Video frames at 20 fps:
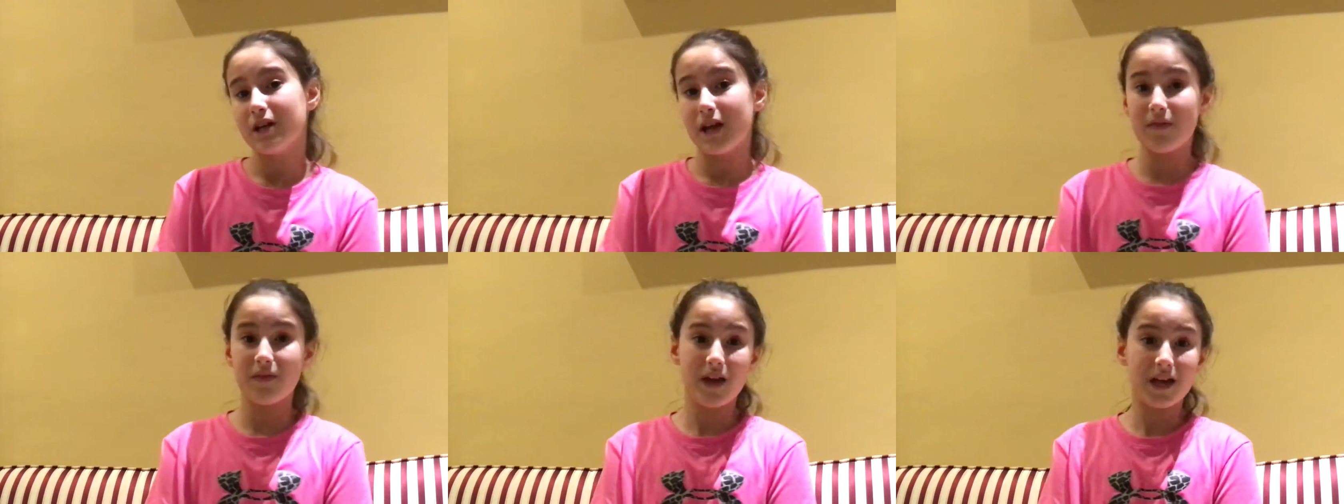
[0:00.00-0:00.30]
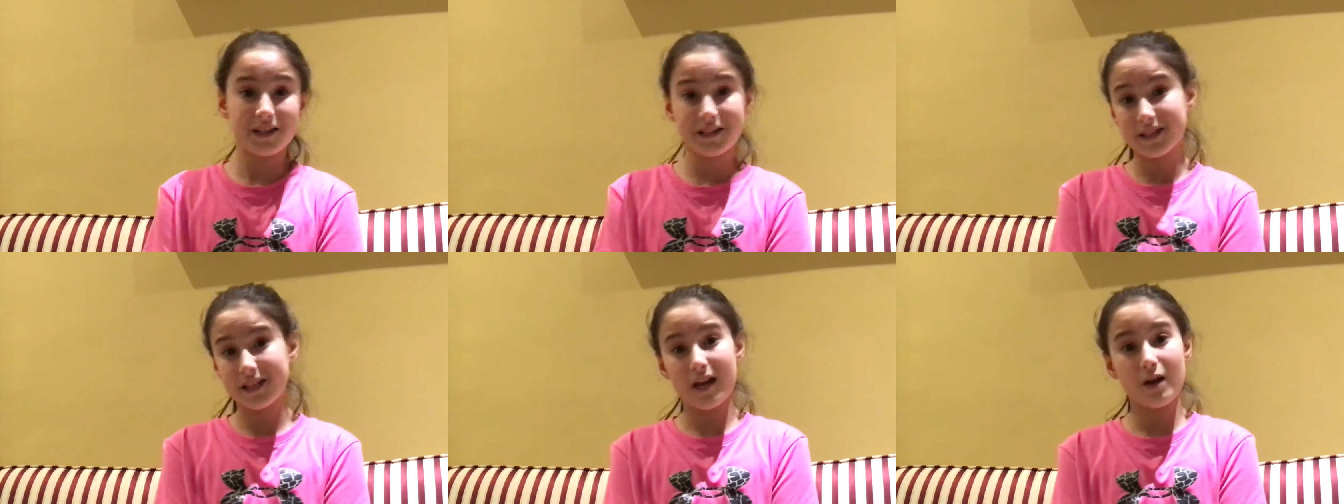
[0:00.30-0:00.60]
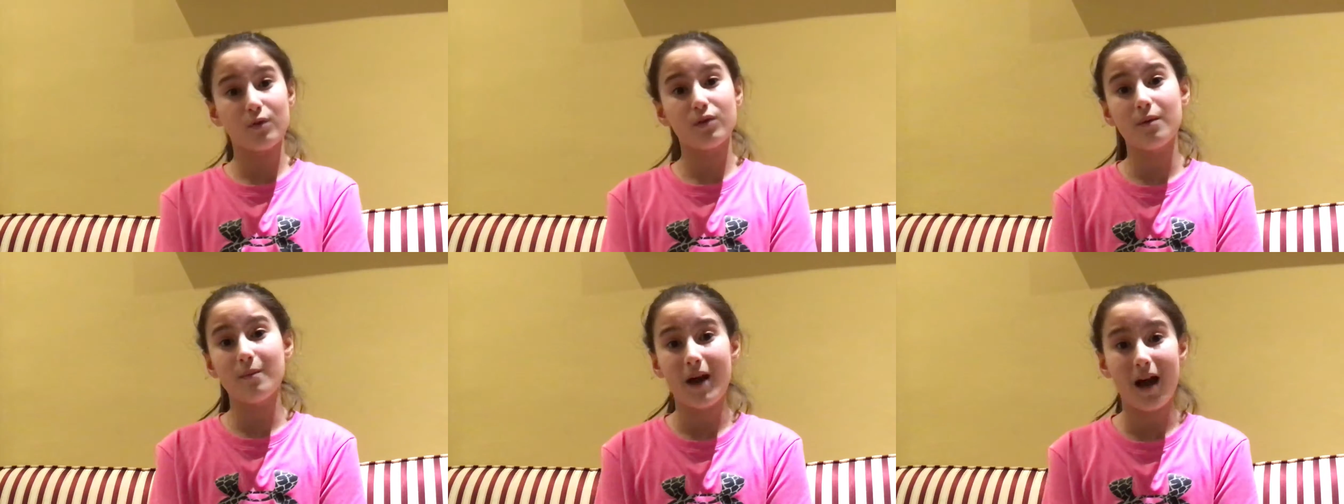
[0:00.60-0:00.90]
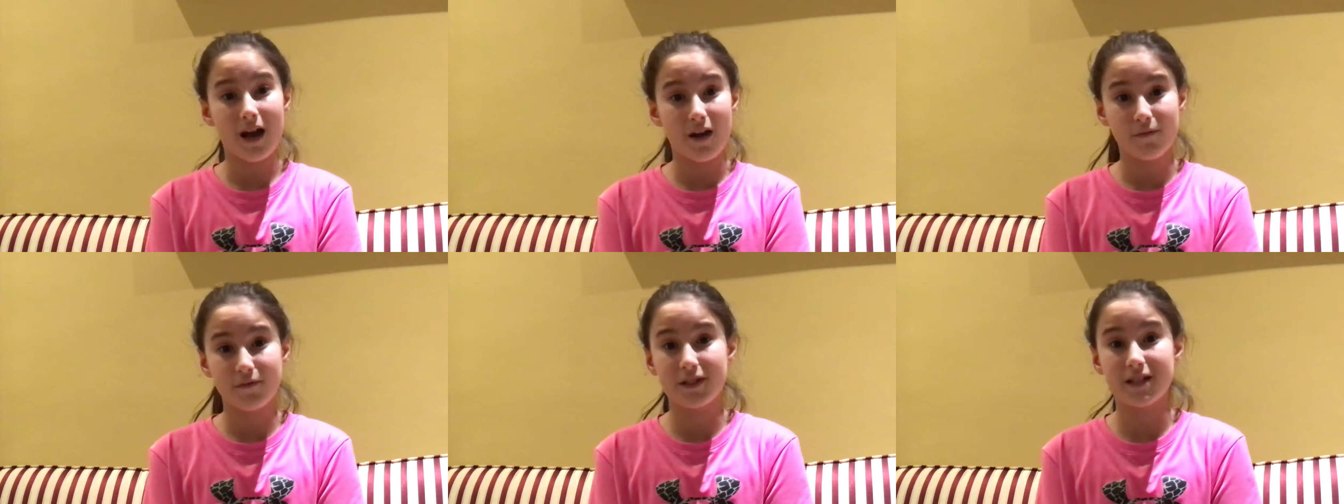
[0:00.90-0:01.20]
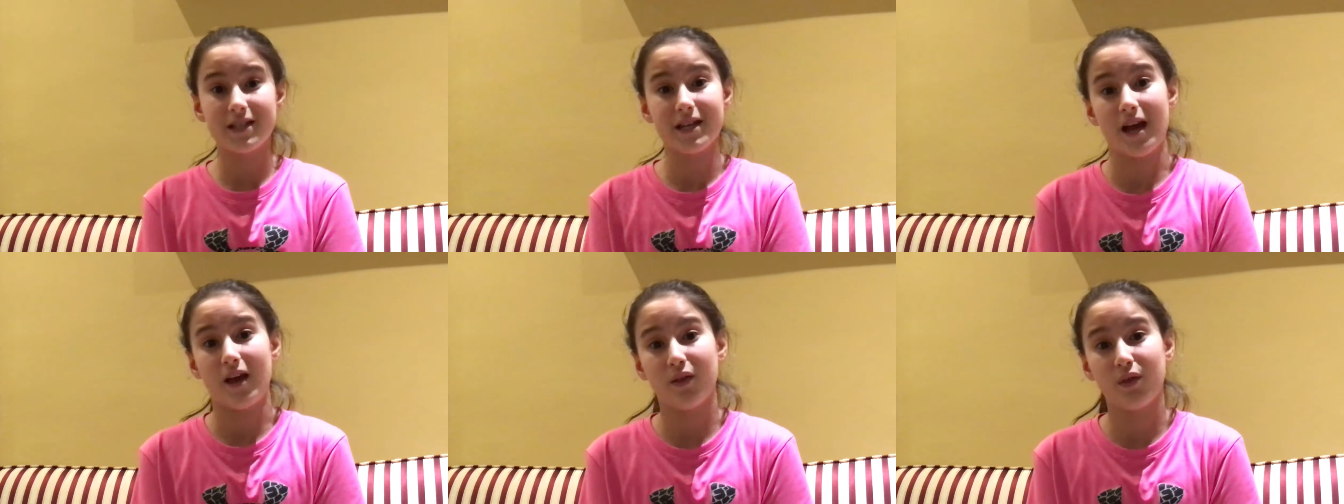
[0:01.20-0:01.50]
and that scared them half
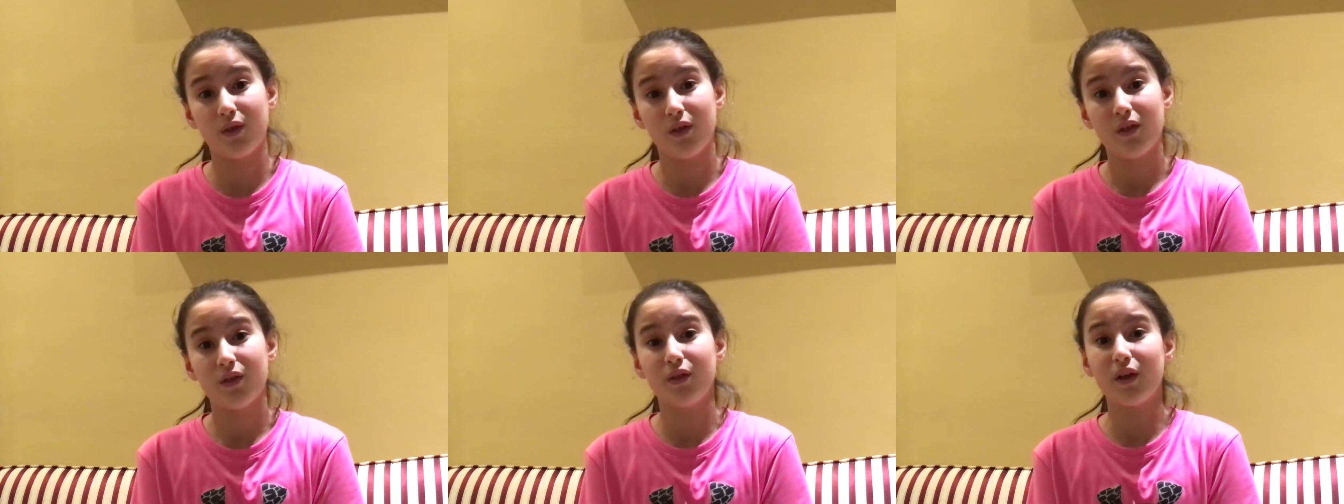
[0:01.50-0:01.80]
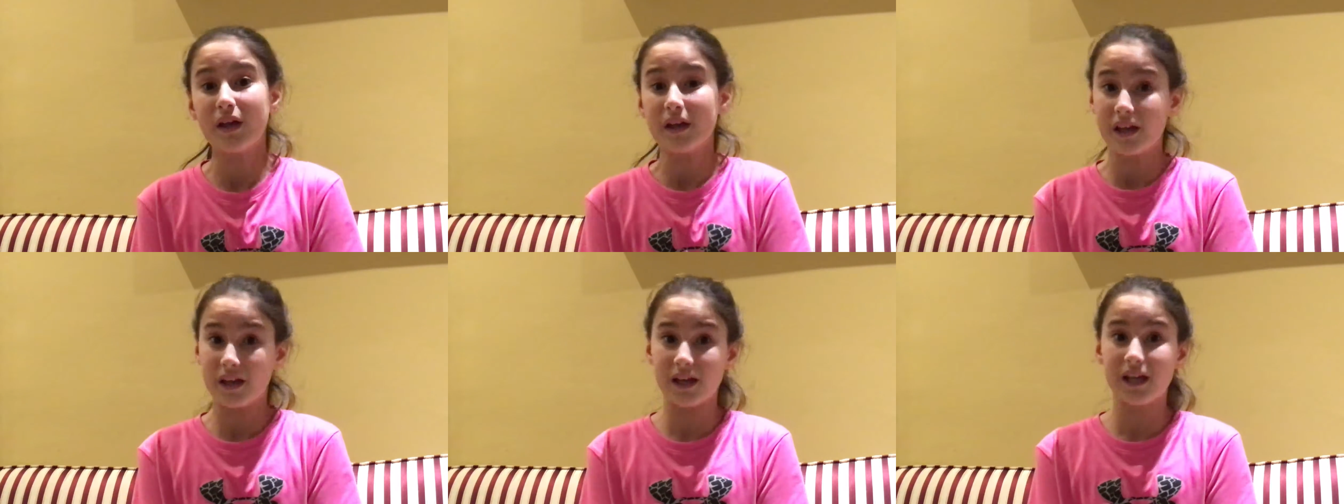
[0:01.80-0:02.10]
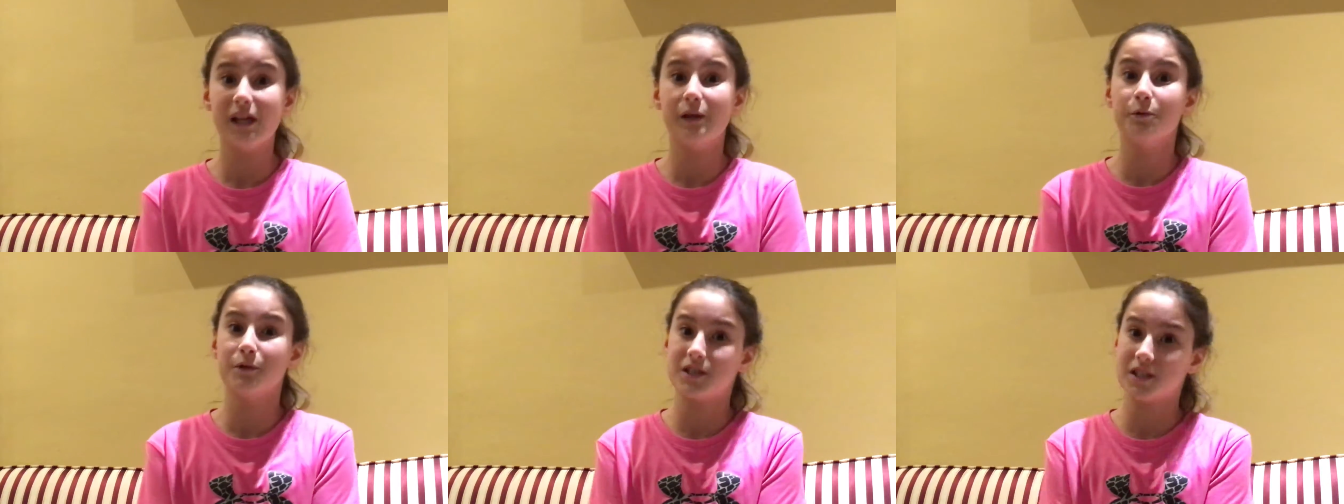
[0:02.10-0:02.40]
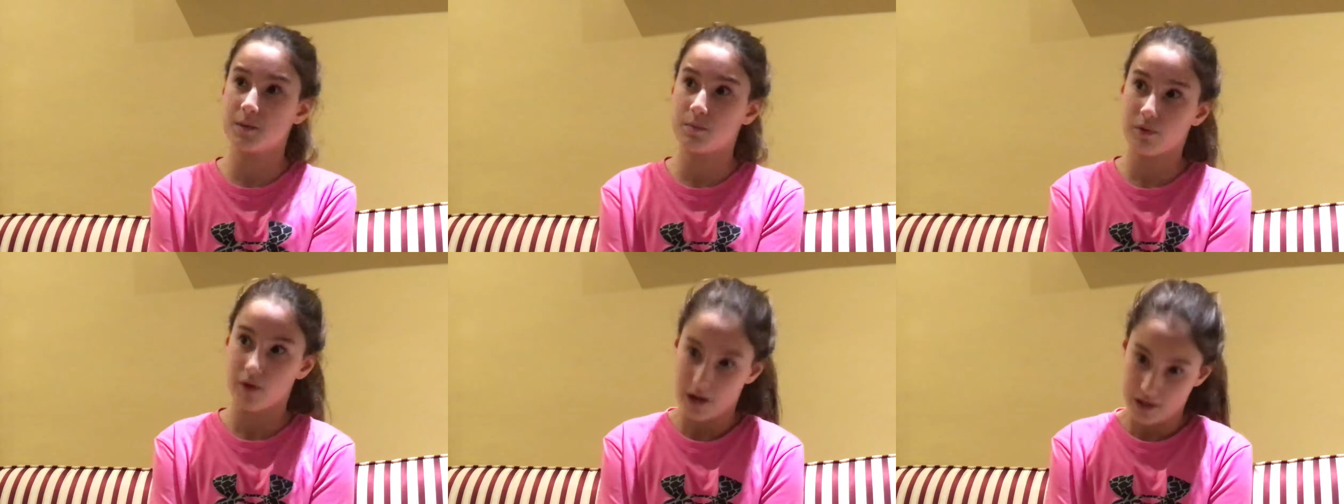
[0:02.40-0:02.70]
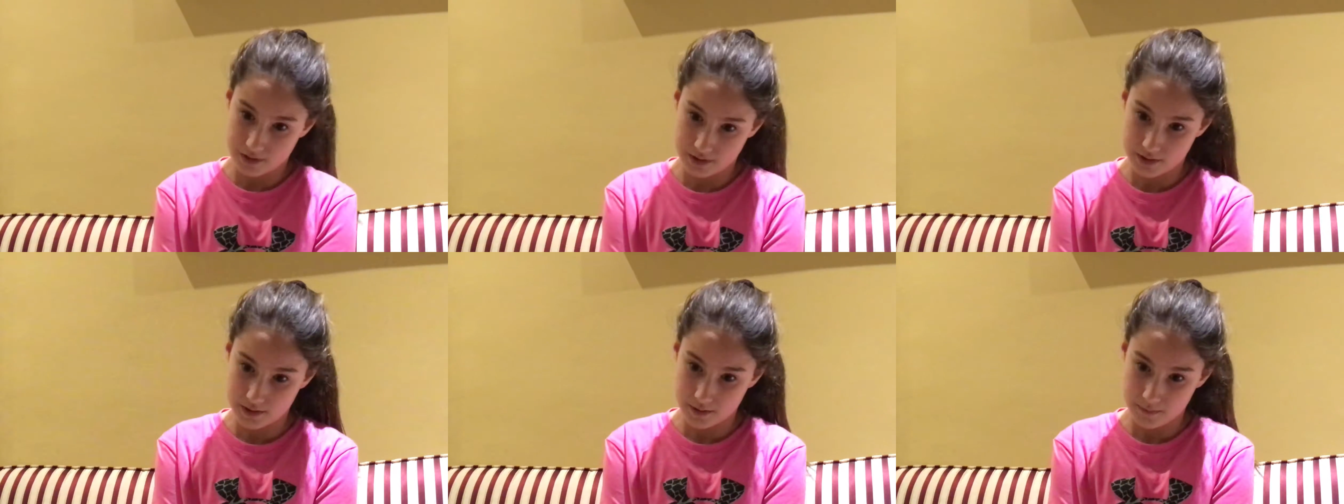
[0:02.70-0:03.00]
to death, thinking he was
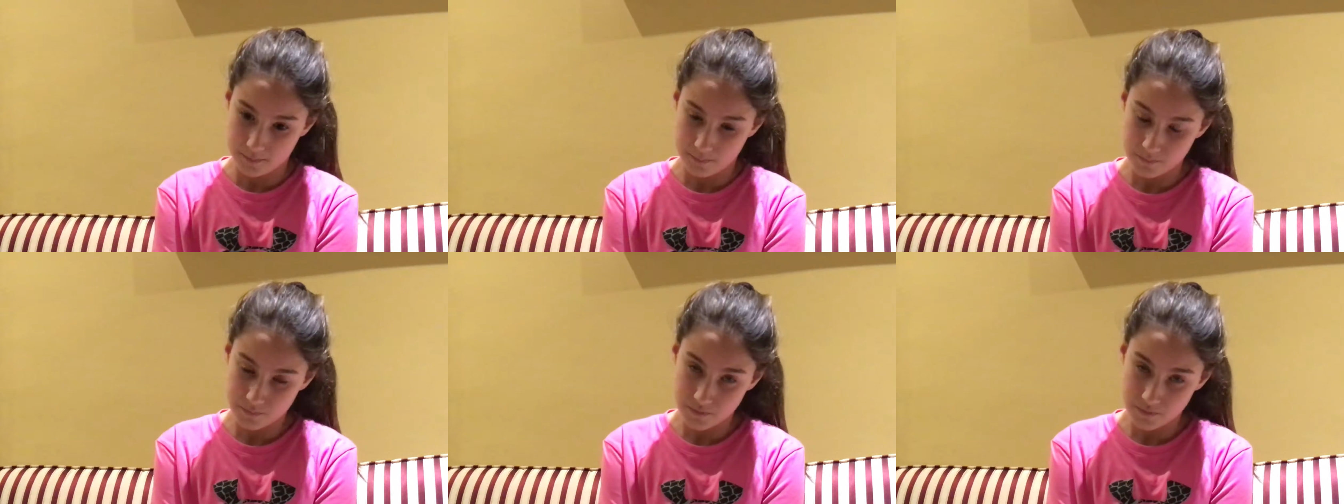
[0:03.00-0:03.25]
depressed.